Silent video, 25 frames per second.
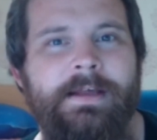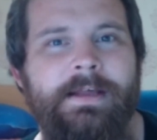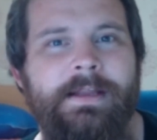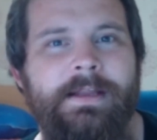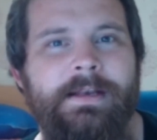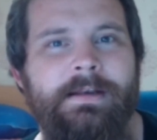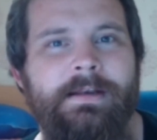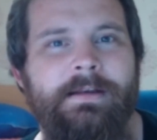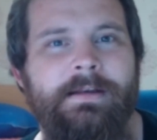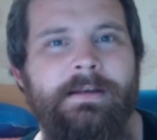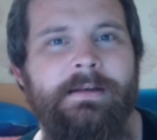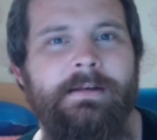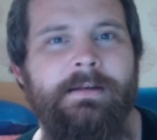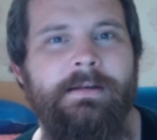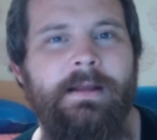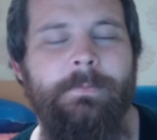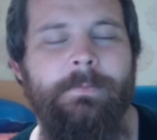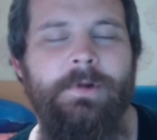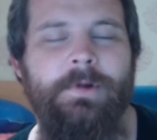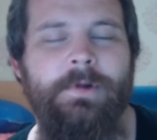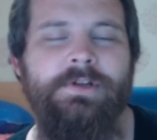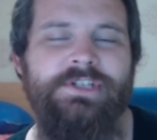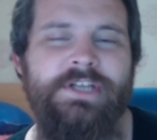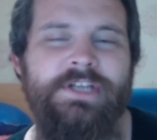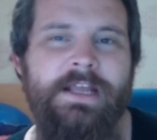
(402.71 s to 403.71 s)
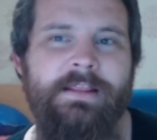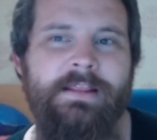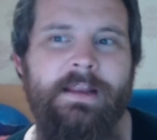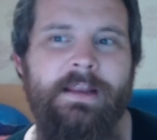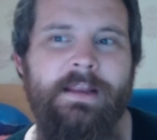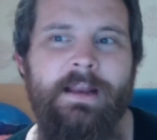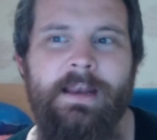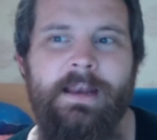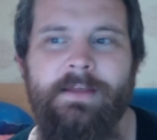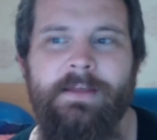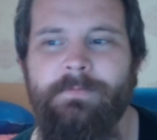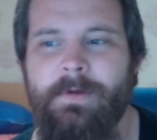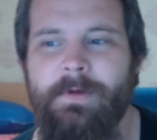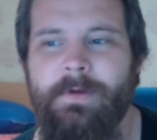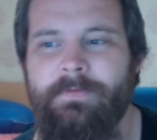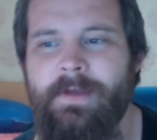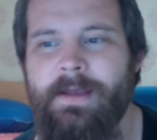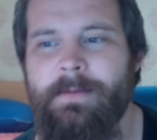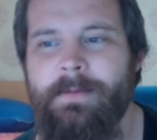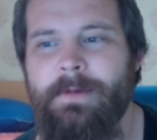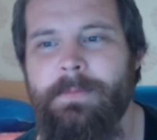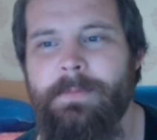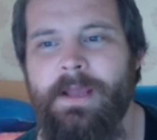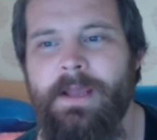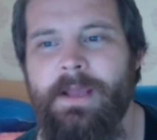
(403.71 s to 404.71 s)
And I'm not saying that I left my
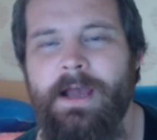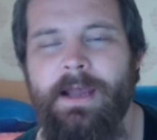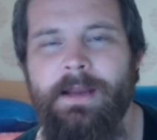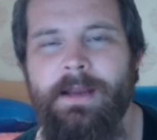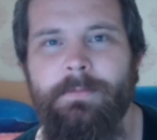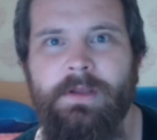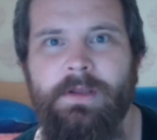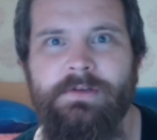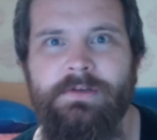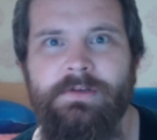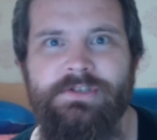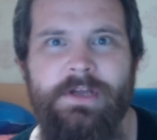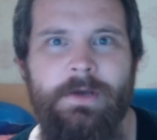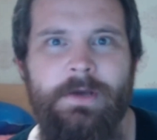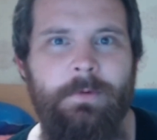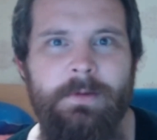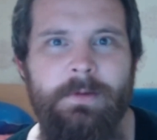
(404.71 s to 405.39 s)
family behind because I